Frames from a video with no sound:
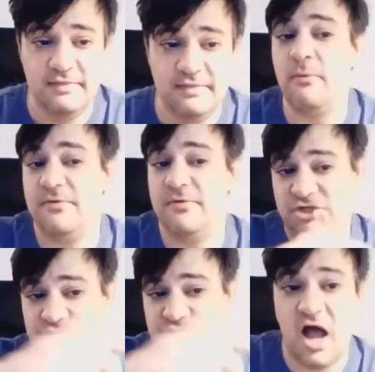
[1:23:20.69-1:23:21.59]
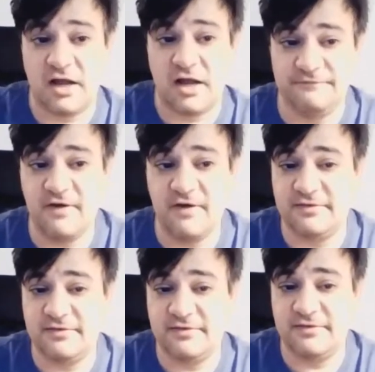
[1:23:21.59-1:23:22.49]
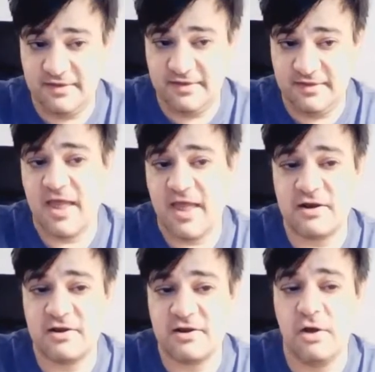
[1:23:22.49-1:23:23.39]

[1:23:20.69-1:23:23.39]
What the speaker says: that was a shock to find out that this category.